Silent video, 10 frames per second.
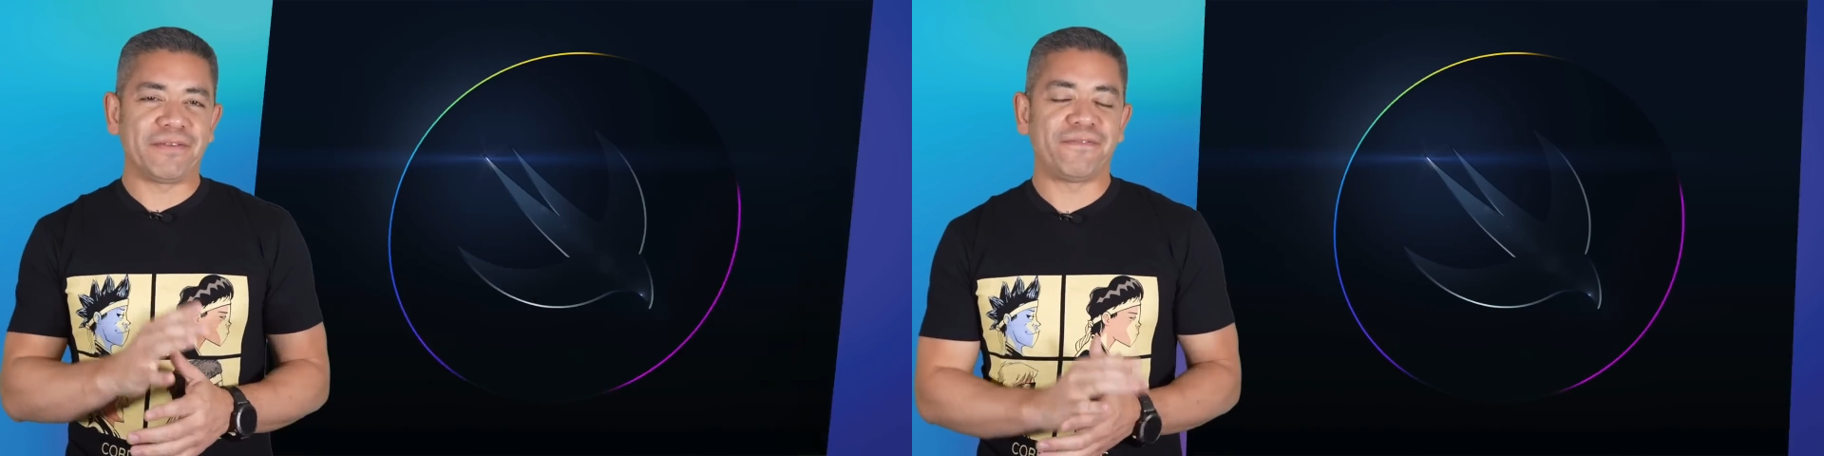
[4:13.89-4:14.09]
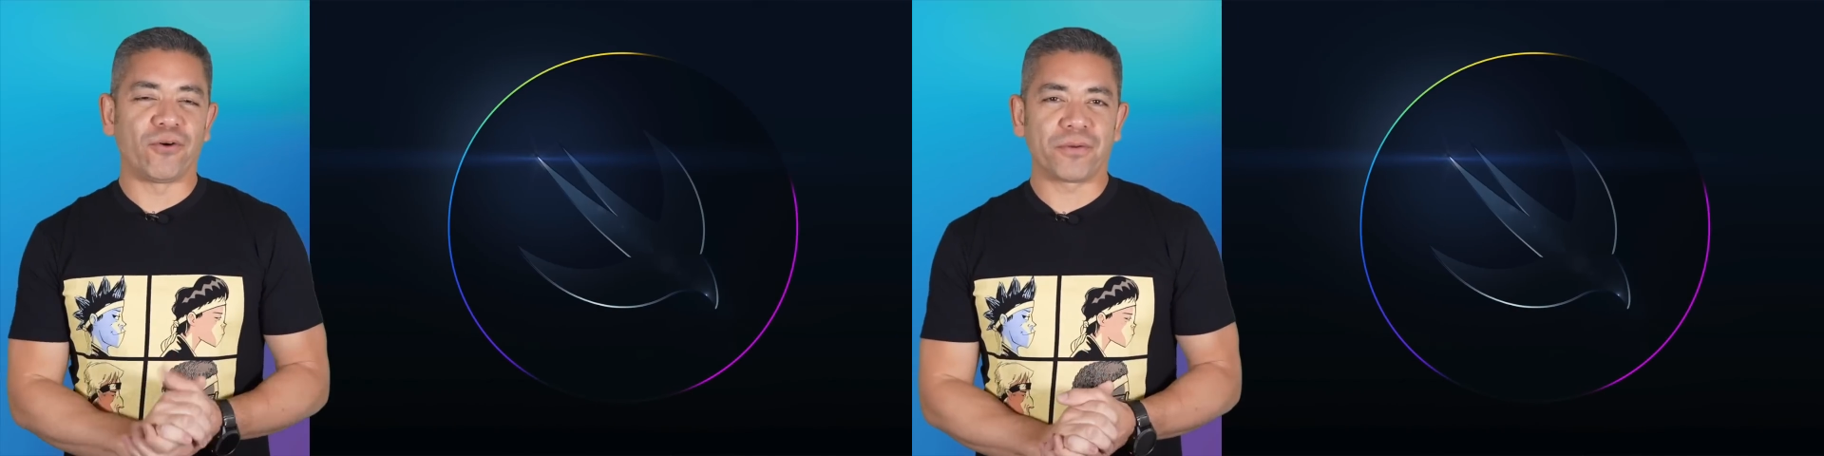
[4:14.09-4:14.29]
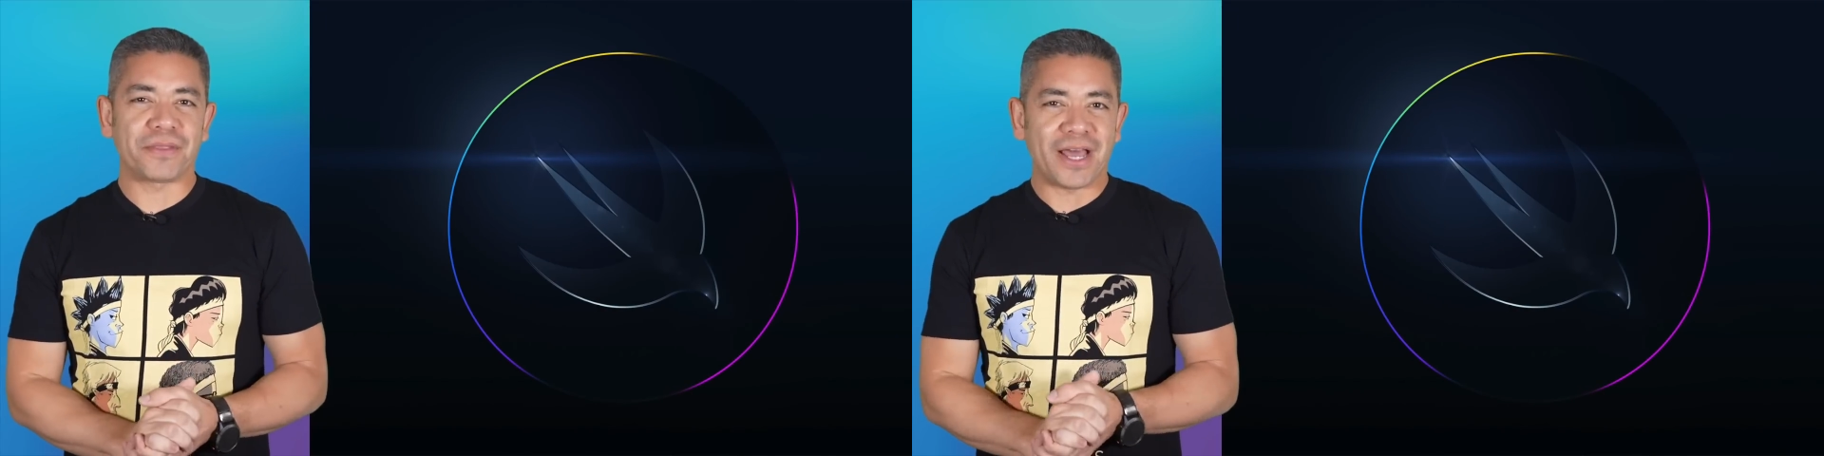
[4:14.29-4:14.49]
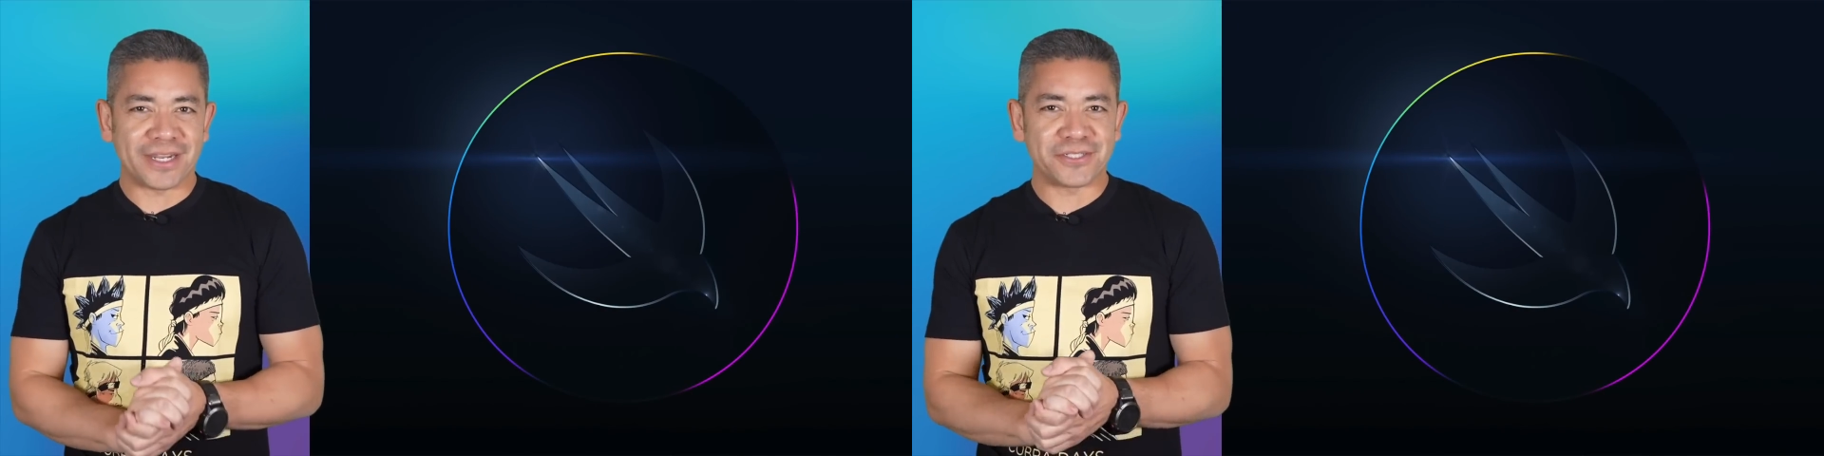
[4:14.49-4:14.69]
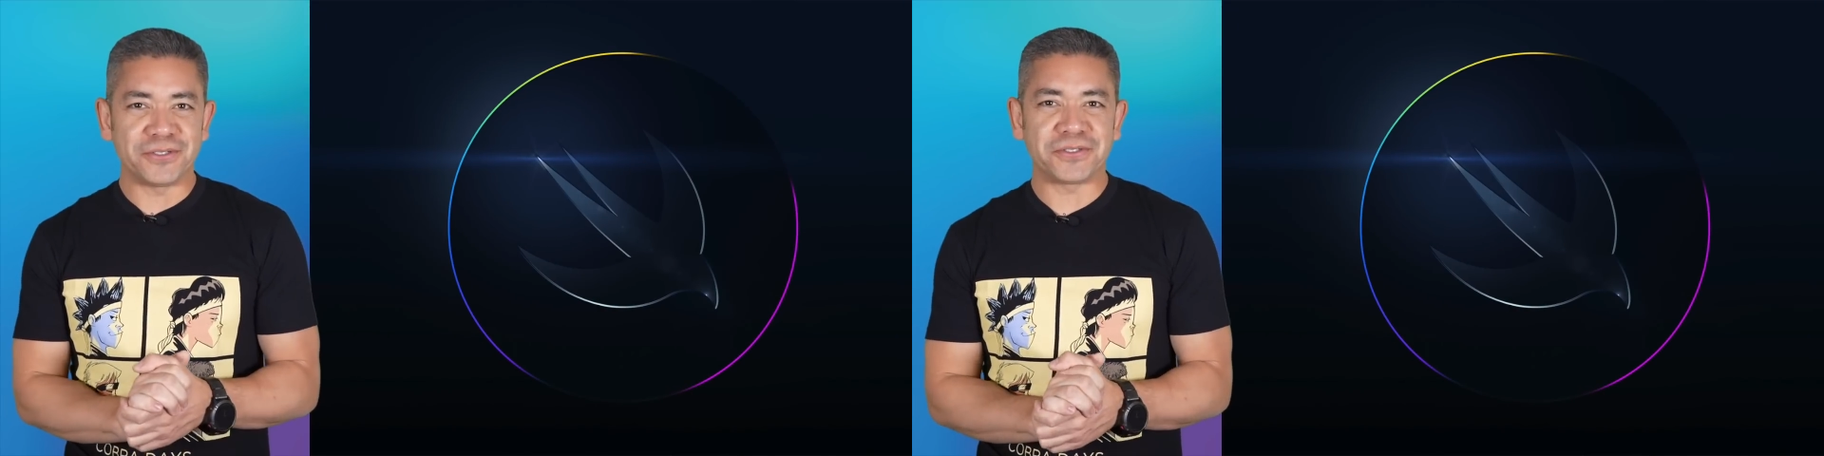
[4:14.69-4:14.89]
for the
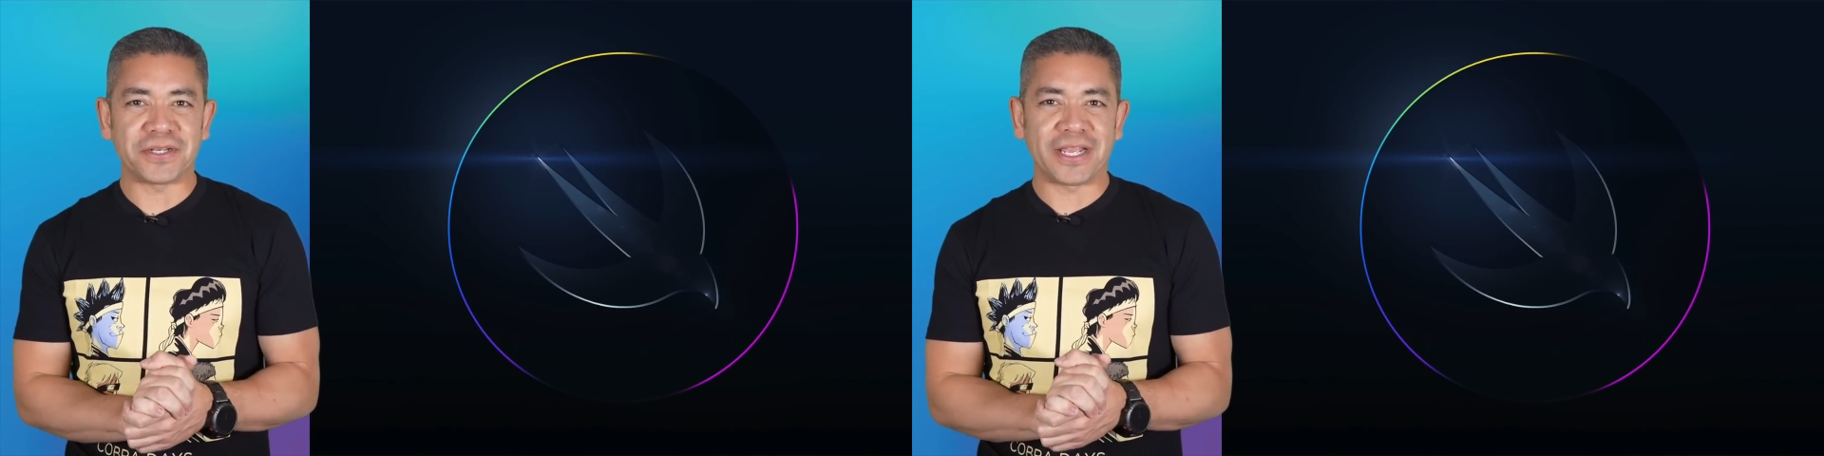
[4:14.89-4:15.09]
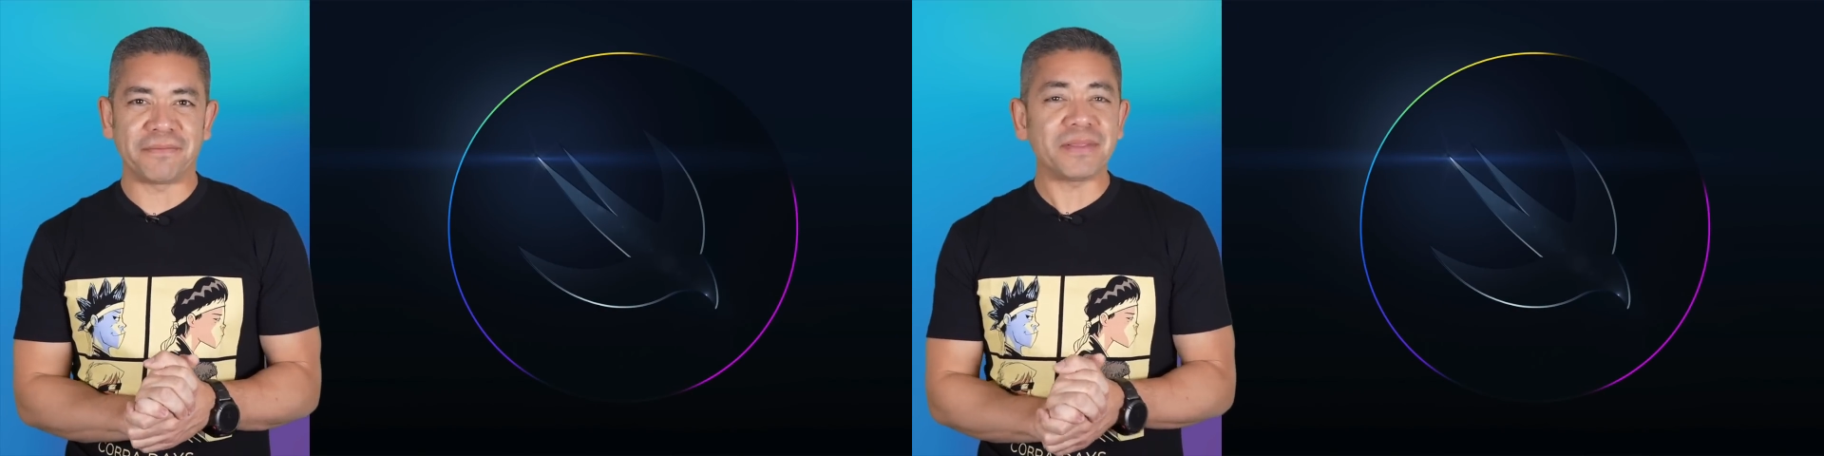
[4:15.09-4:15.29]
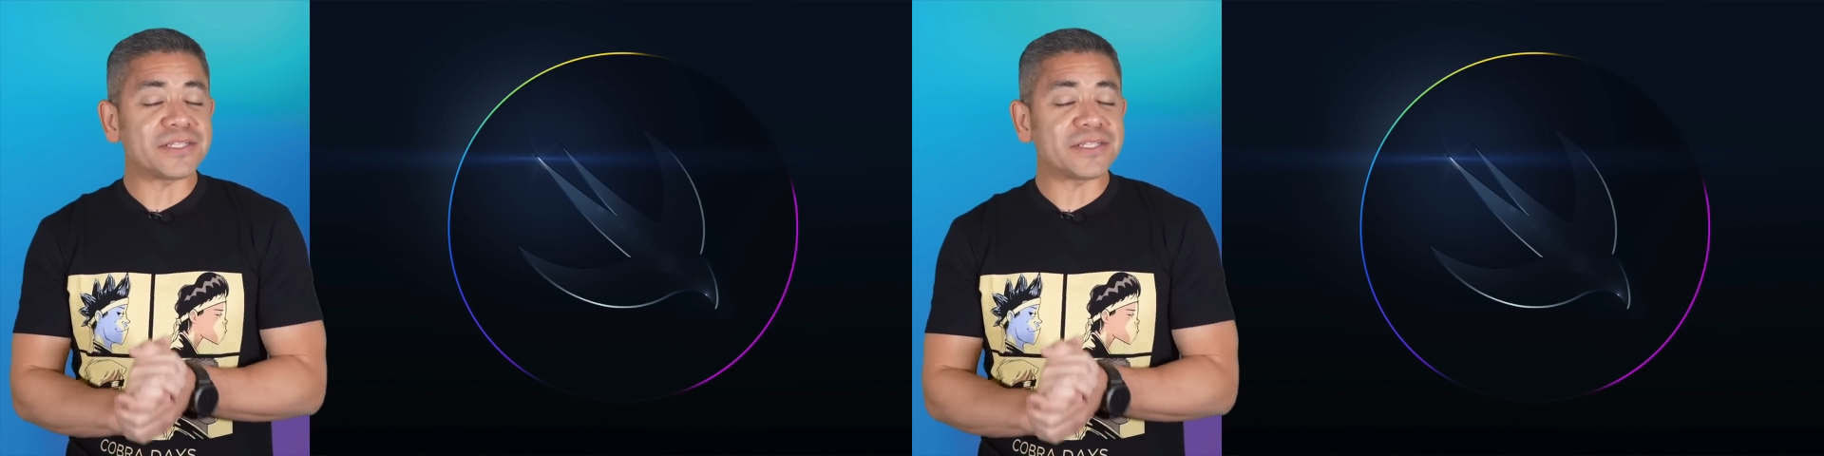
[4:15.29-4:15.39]
hottest news today,